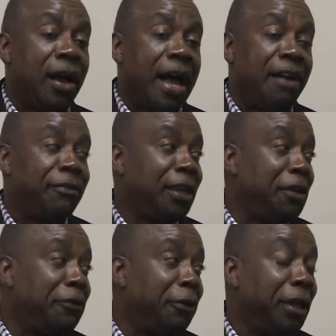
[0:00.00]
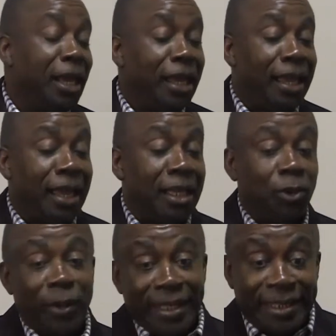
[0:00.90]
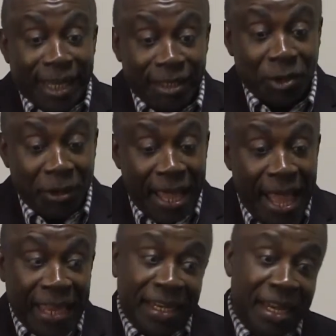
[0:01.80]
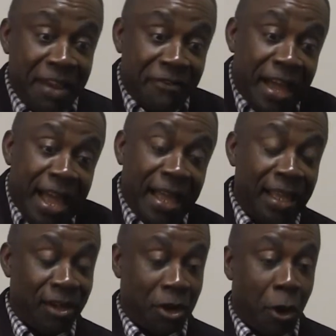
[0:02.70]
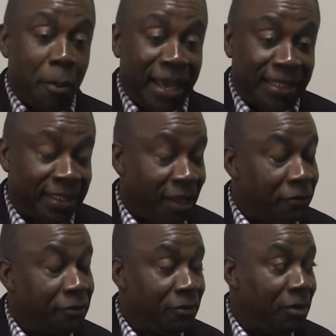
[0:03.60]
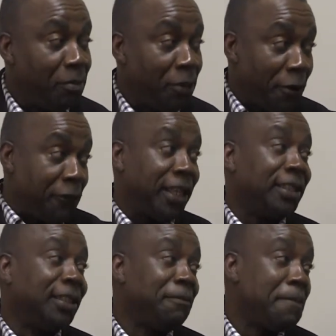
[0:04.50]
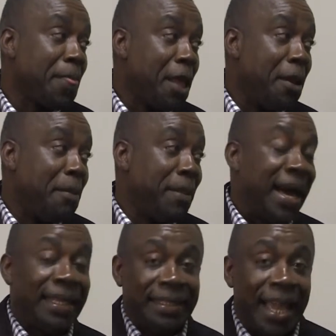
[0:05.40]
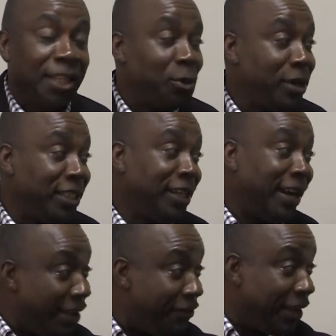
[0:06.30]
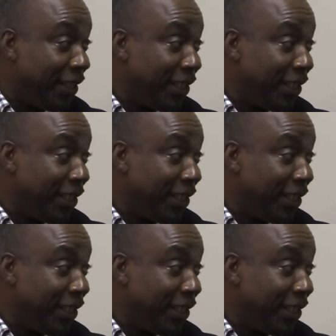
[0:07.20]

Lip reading: I've given. It will interest you that I never call myself prophet. My title is Reverend.